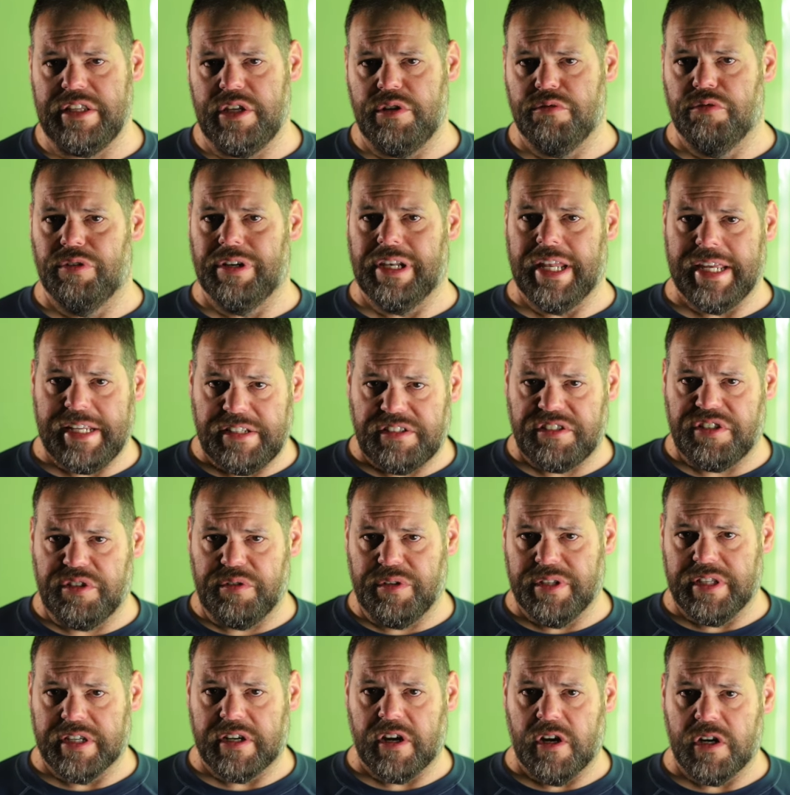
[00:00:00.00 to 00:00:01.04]
you relate to
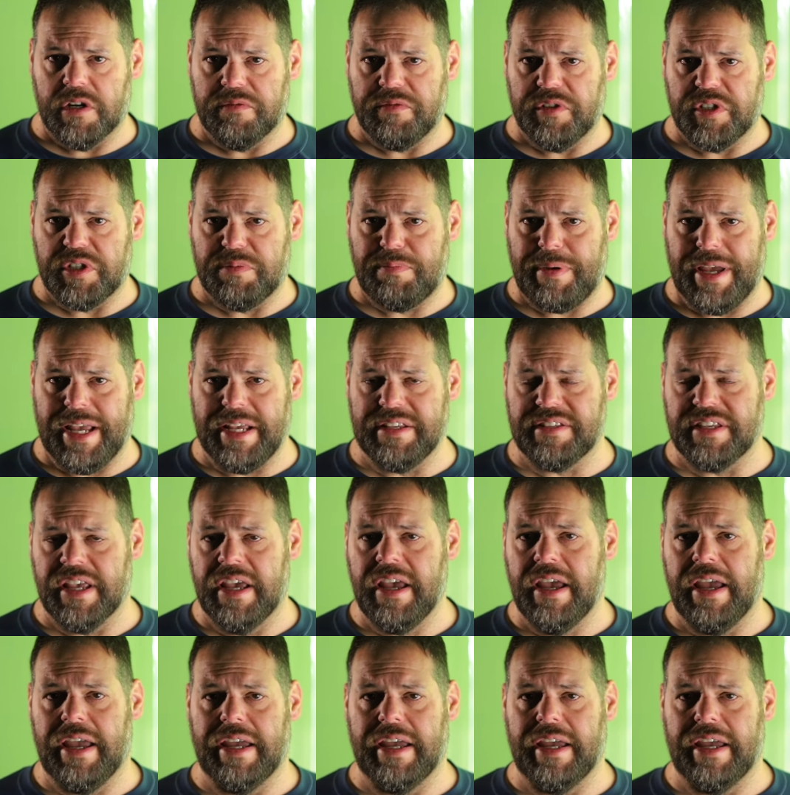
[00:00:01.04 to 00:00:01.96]
in the carnivore space